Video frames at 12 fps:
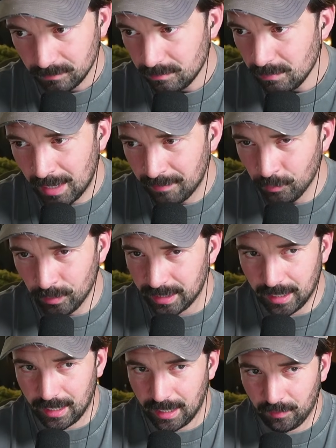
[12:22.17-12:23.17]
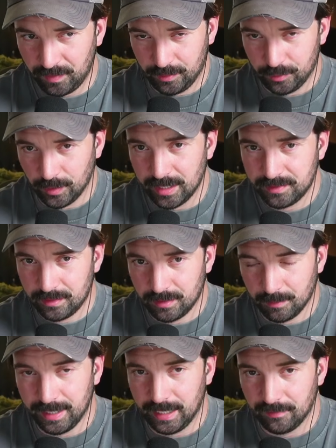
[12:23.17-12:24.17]
really, I don't think addressed the
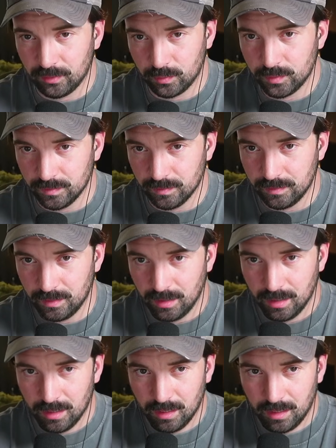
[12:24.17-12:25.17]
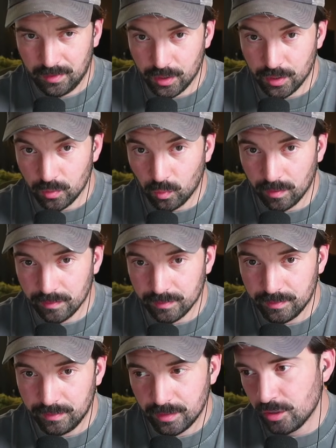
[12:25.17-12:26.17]
Mega Evolutions, the new
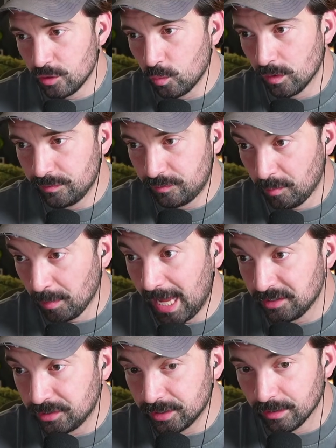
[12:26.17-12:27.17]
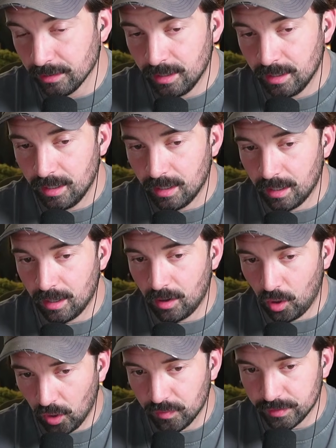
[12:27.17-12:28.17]
ones from last year
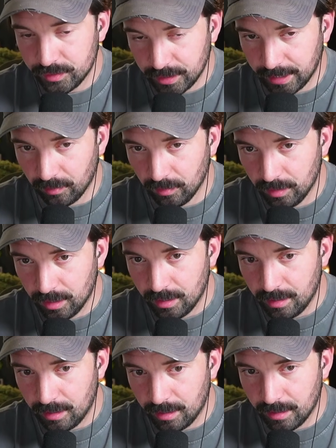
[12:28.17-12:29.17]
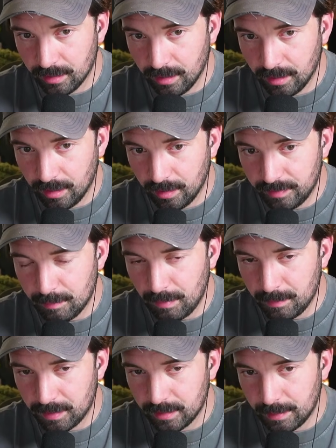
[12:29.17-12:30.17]
on this channel. And that might
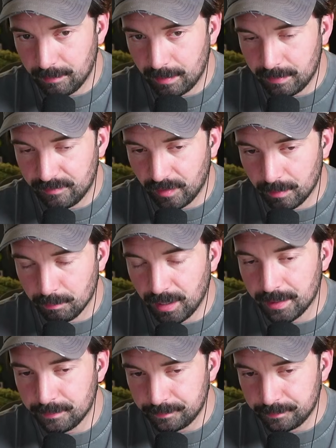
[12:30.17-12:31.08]
be fun. But